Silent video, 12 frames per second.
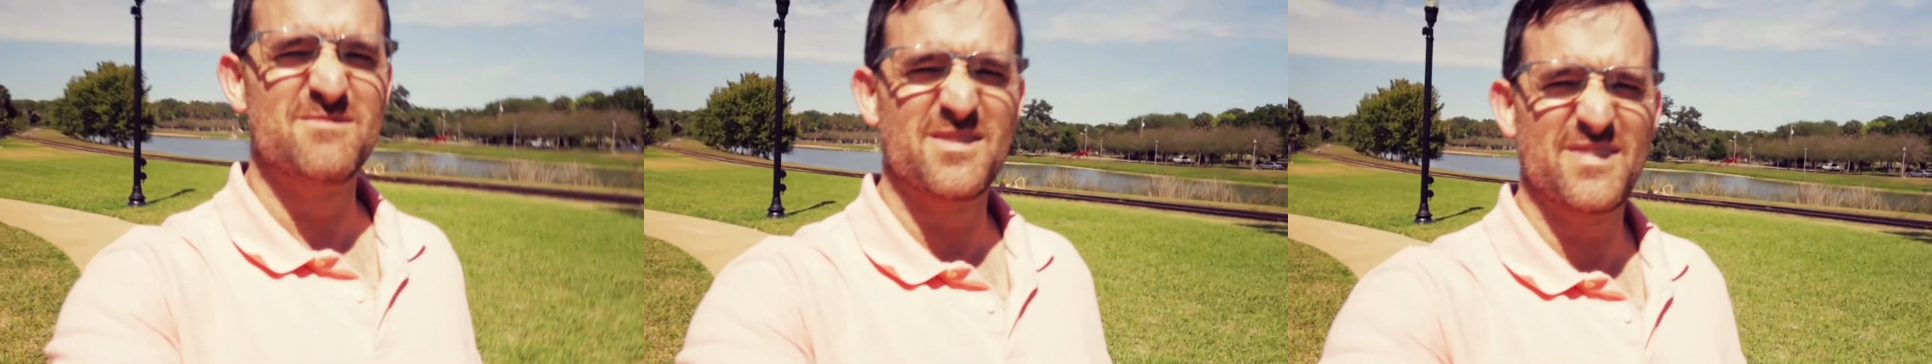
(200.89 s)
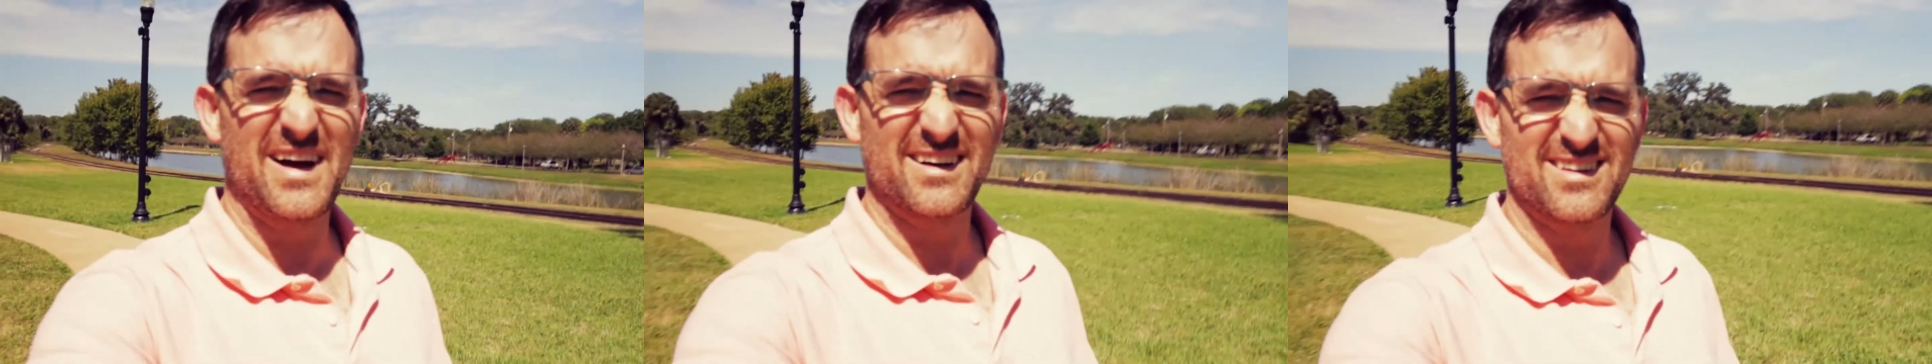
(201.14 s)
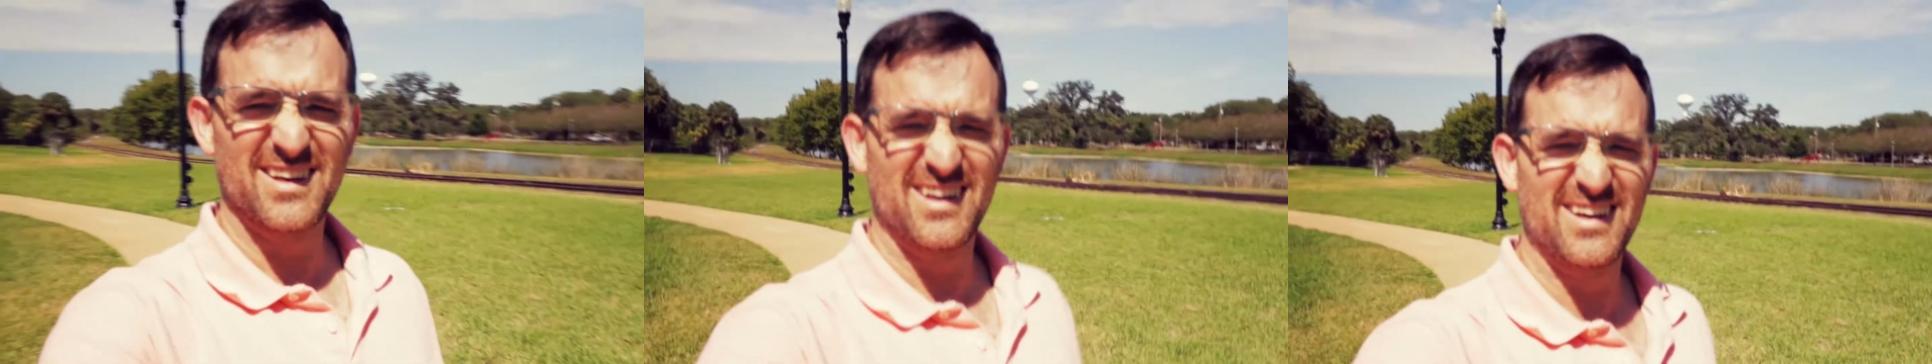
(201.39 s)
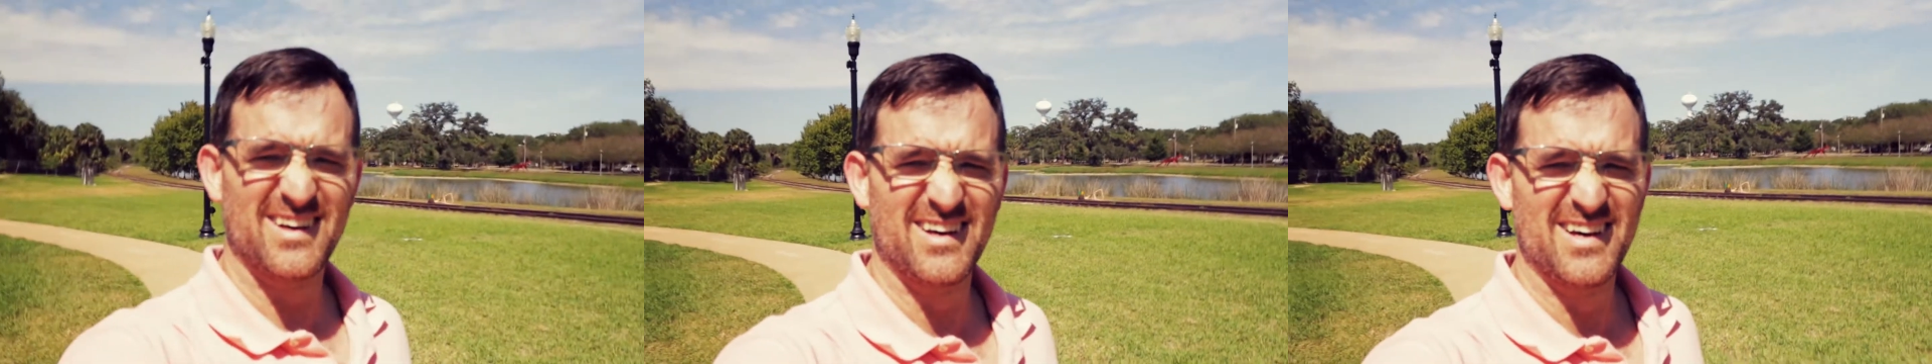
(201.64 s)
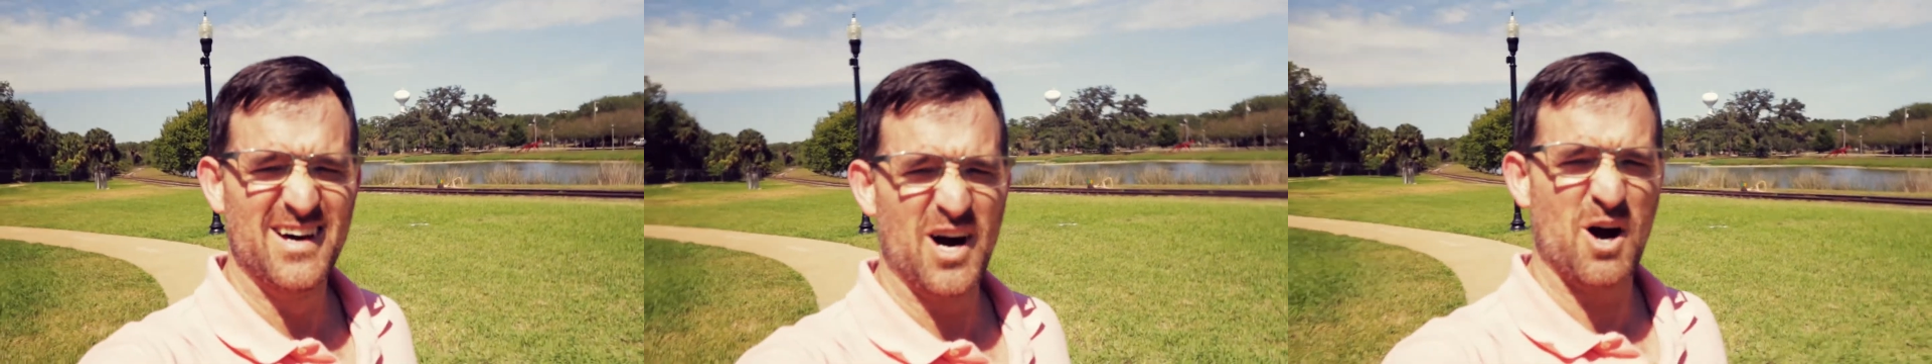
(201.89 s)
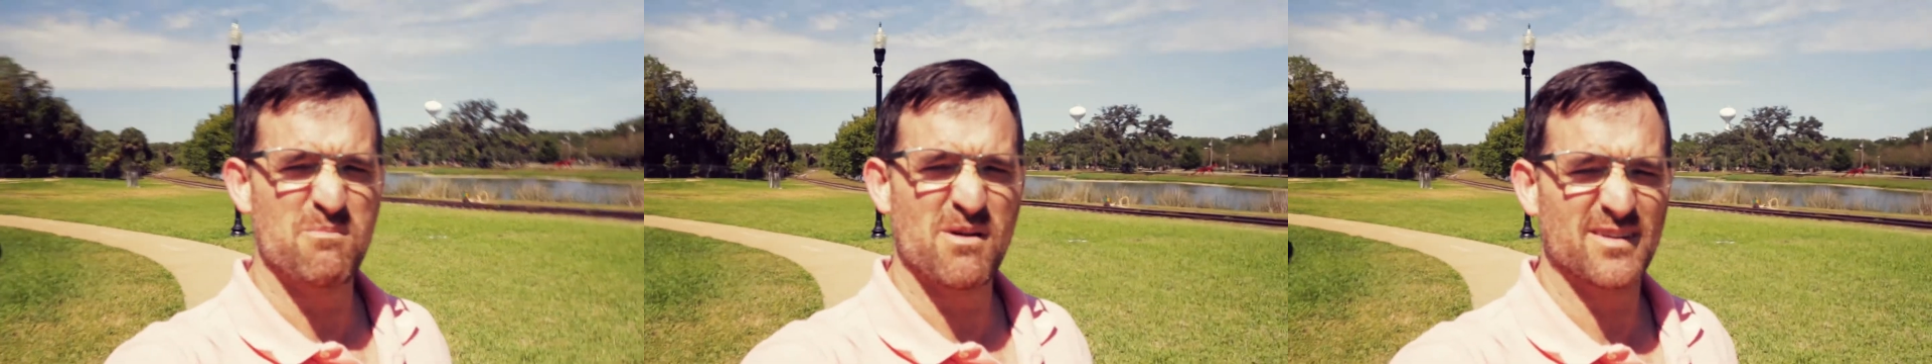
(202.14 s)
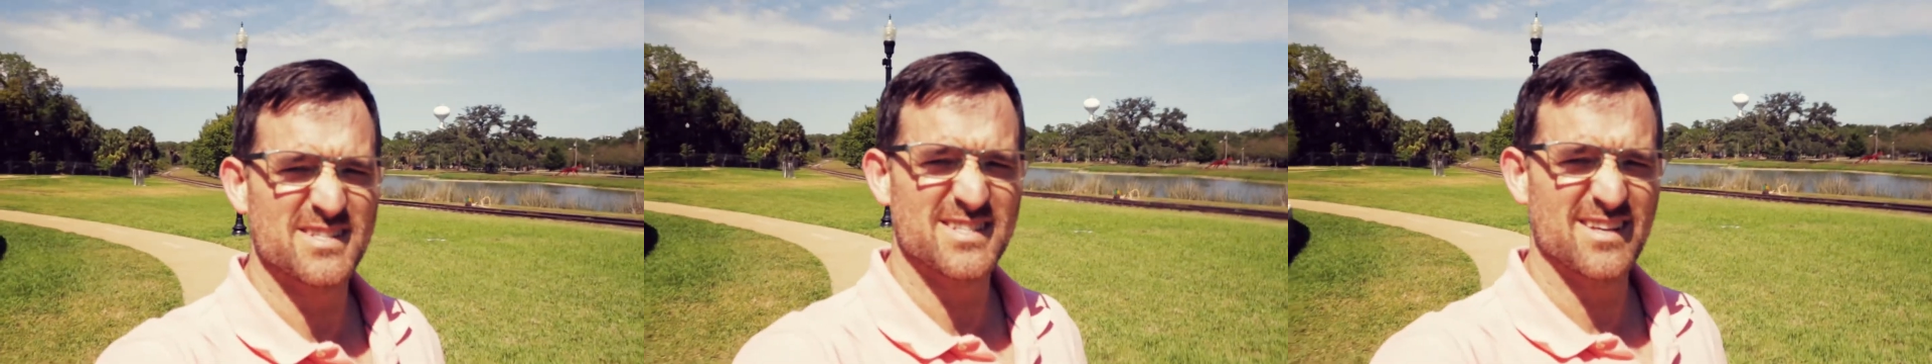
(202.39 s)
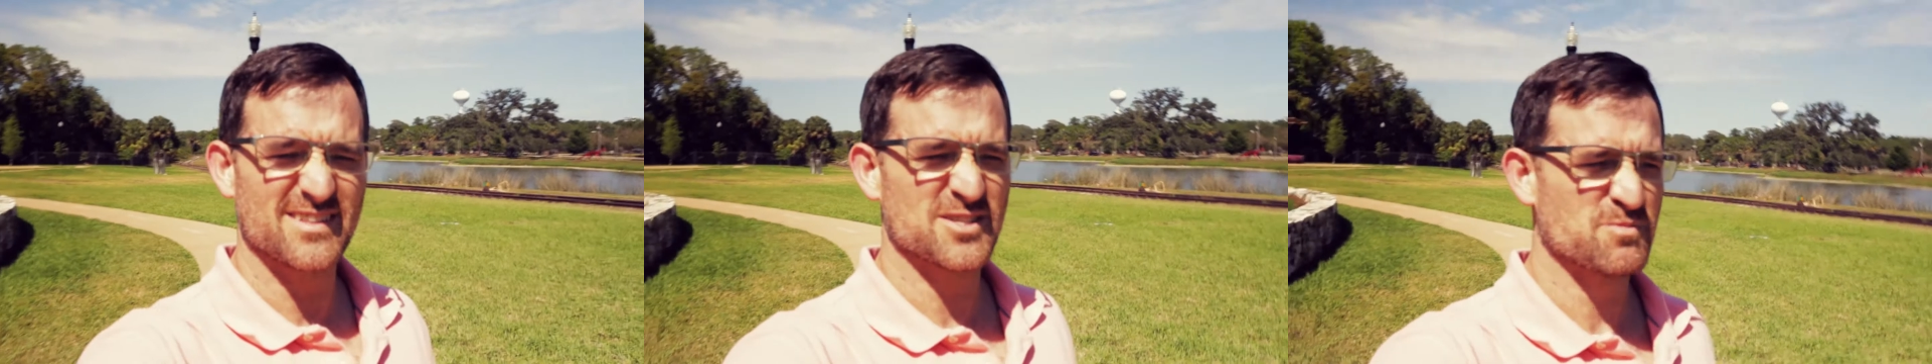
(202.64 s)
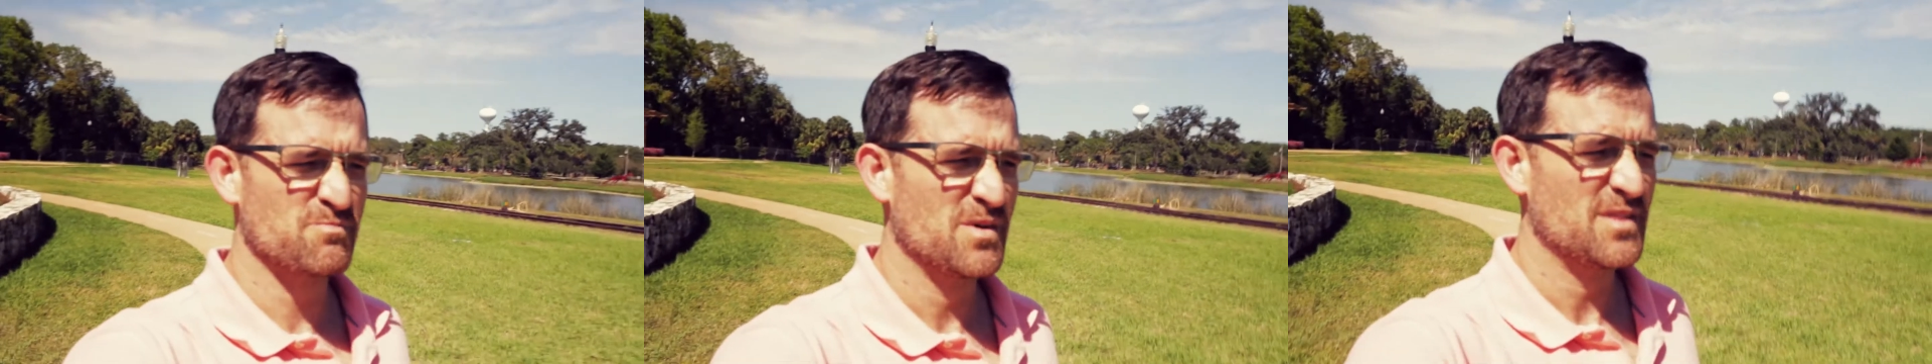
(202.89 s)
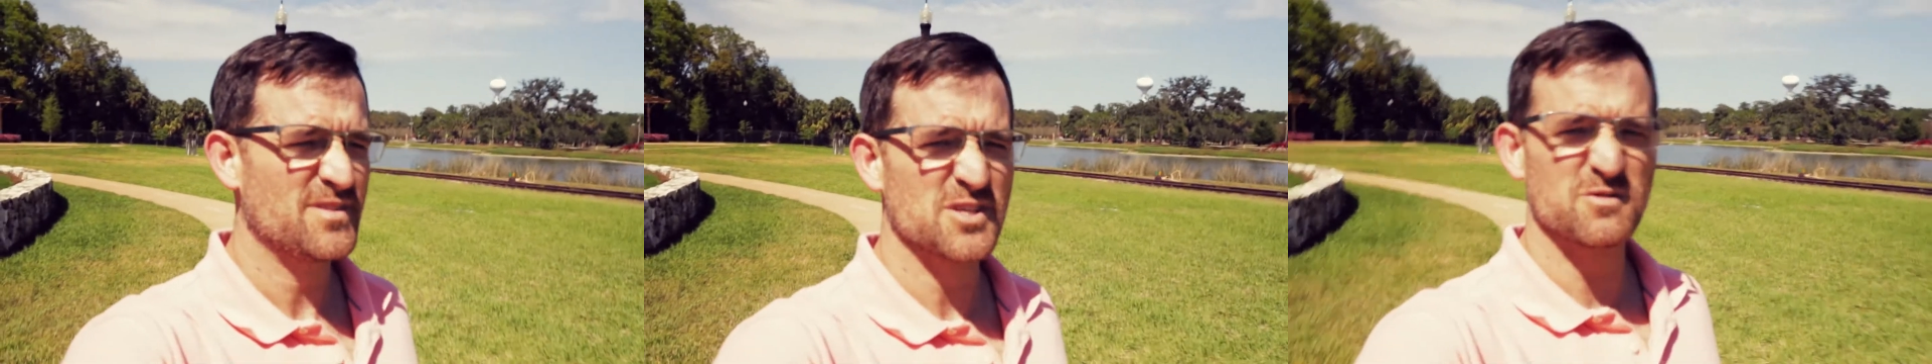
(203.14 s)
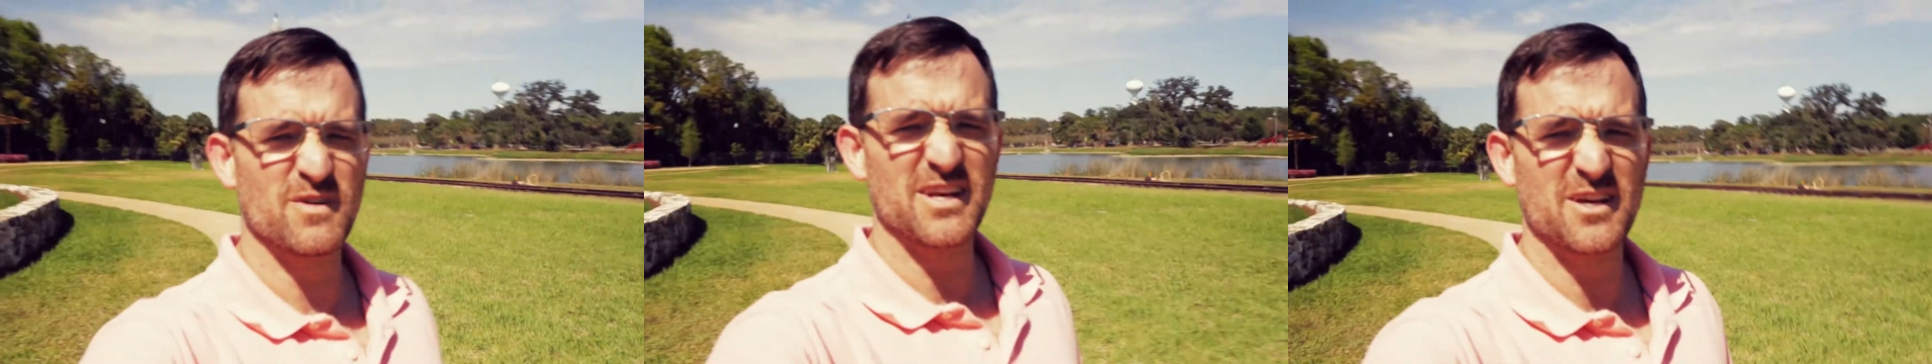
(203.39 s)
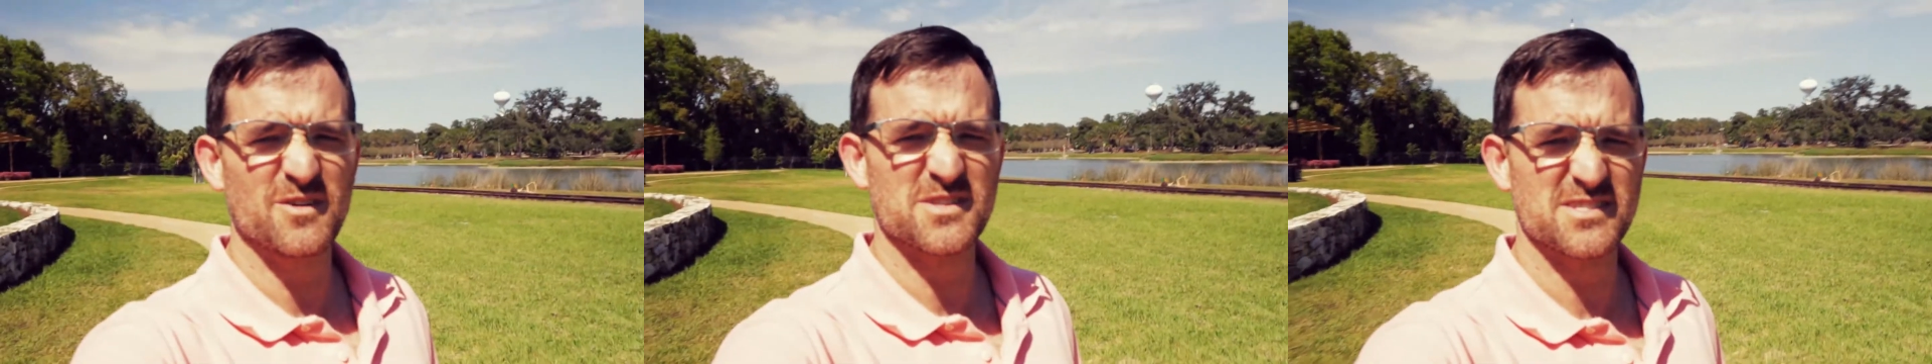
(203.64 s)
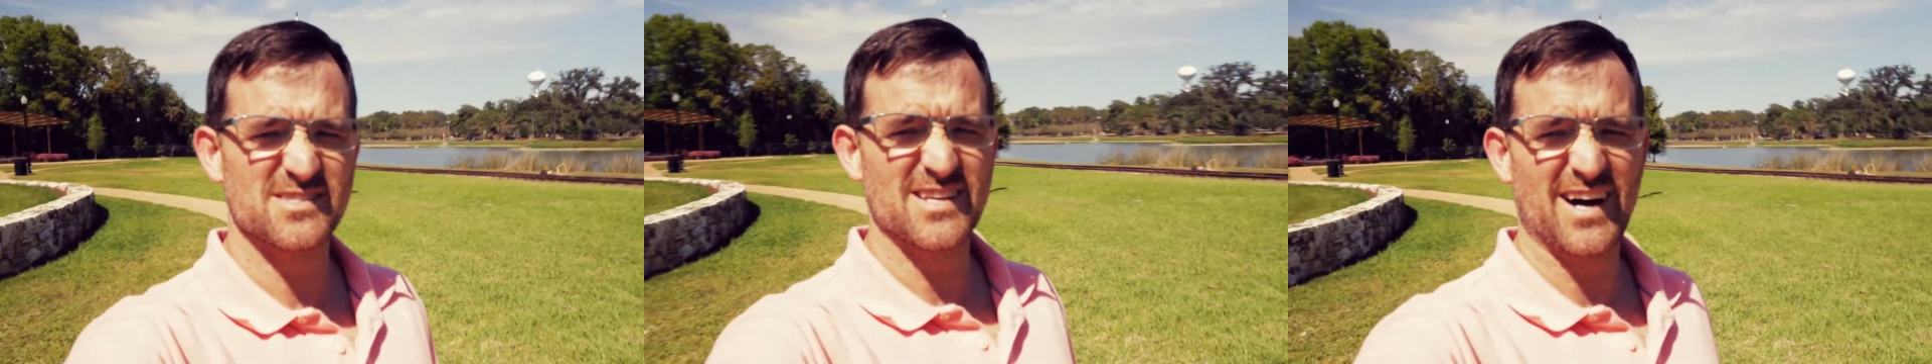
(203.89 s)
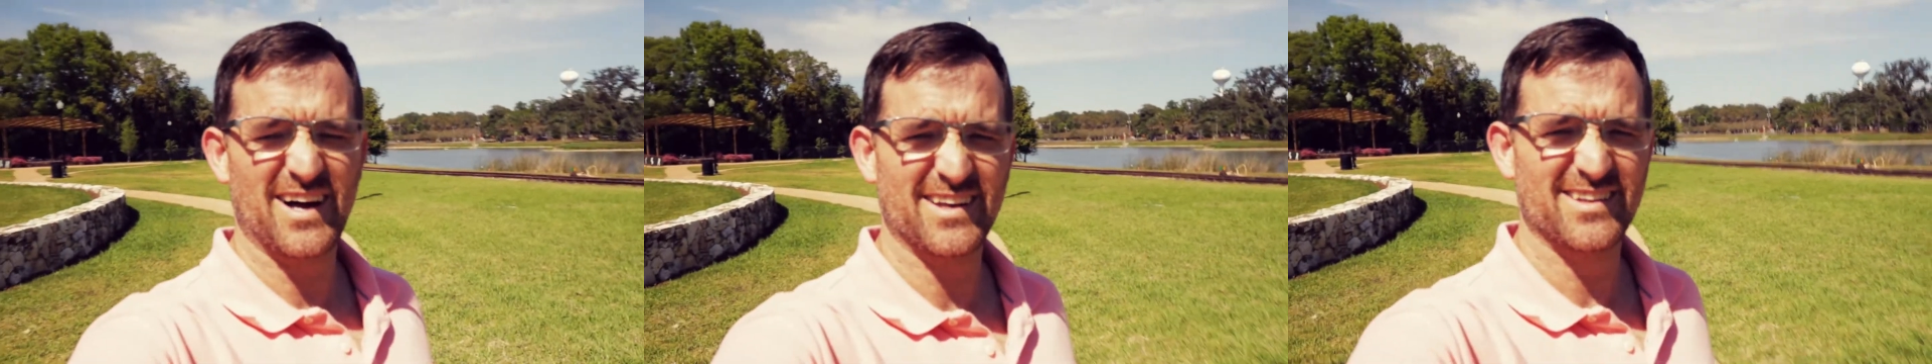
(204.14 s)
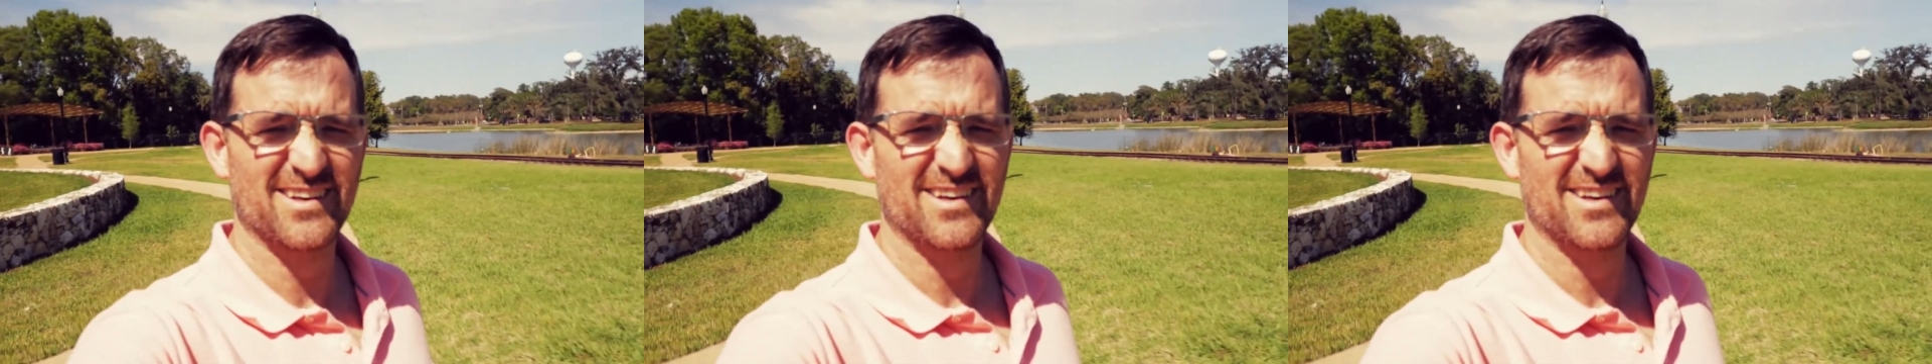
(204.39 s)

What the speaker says: In fact, I'll probably say this video is not